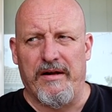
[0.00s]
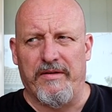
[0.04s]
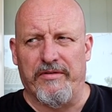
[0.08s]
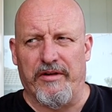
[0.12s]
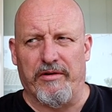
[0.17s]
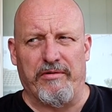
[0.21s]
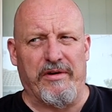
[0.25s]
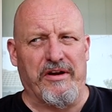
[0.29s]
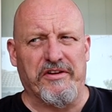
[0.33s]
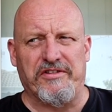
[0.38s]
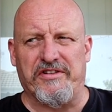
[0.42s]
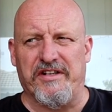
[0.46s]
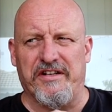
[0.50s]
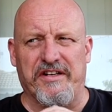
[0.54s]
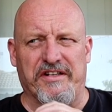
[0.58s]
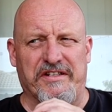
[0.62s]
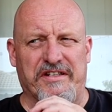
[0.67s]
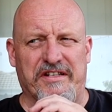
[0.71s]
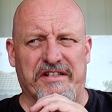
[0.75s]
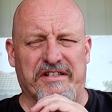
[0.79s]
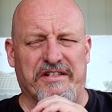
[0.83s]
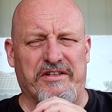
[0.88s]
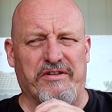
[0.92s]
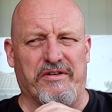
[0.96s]
The
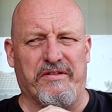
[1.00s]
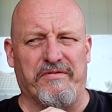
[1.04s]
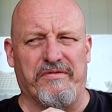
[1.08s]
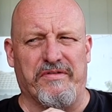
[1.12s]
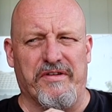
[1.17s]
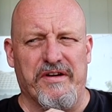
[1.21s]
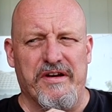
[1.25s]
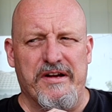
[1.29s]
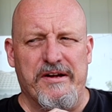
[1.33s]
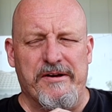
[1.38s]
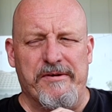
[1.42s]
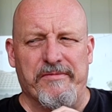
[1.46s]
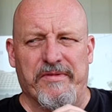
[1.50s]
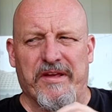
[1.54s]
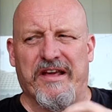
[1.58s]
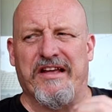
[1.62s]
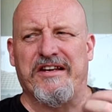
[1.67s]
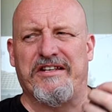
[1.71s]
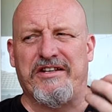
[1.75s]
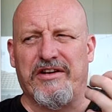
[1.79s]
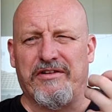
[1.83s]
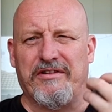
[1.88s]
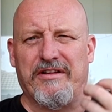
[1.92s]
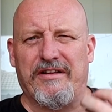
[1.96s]
roastiness is sort of, you
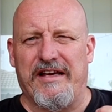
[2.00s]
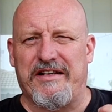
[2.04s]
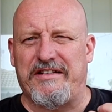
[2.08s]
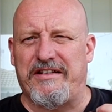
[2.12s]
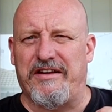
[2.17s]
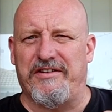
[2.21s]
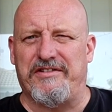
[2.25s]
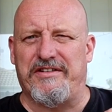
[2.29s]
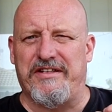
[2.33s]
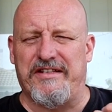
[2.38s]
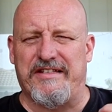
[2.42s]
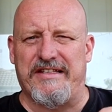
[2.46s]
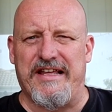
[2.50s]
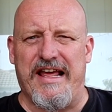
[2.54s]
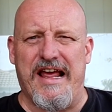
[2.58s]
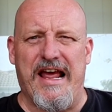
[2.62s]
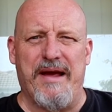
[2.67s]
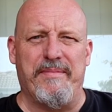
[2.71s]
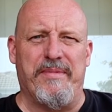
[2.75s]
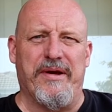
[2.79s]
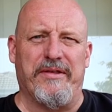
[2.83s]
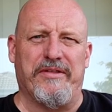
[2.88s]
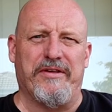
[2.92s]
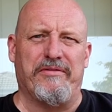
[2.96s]
can tell the lactose is
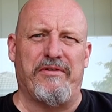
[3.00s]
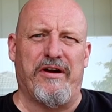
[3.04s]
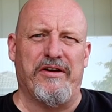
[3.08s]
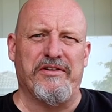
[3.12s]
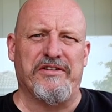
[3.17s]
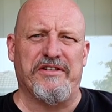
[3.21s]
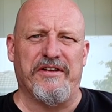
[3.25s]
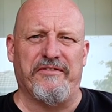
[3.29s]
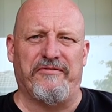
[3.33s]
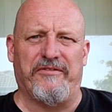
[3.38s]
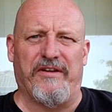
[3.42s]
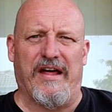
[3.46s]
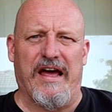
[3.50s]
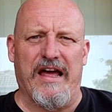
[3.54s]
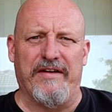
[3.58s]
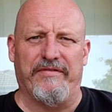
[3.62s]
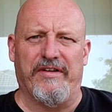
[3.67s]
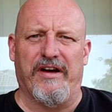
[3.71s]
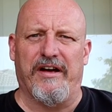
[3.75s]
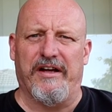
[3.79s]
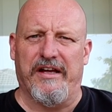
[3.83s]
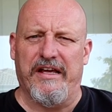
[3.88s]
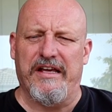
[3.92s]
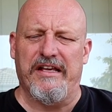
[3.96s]
there, but the roasty
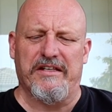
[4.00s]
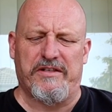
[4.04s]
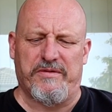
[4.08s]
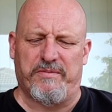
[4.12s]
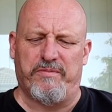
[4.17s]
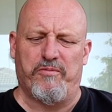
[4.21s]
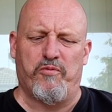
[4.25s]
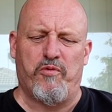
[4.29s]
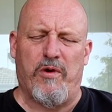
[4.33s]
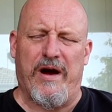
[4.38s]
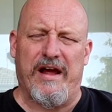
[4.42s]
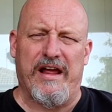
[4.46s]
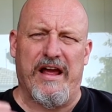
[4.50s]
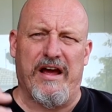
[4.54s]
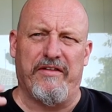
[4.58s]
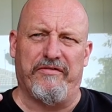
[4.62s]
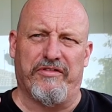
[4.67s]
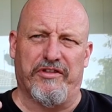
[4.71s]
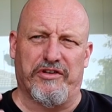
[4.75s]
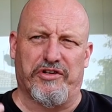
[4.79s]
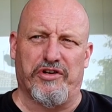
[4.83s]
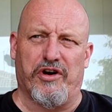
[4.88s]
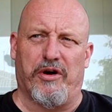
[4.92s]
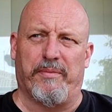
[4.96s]
flavour is way
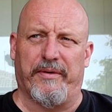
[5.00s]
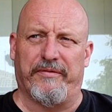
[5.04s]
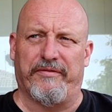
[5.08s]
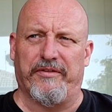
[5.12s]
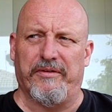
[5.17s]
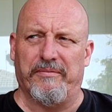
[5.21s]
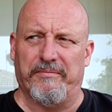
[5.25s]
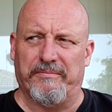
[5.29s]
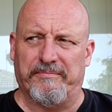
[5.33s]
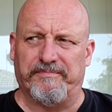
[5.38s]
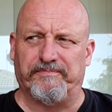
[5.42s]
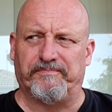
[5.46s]
over the top of it,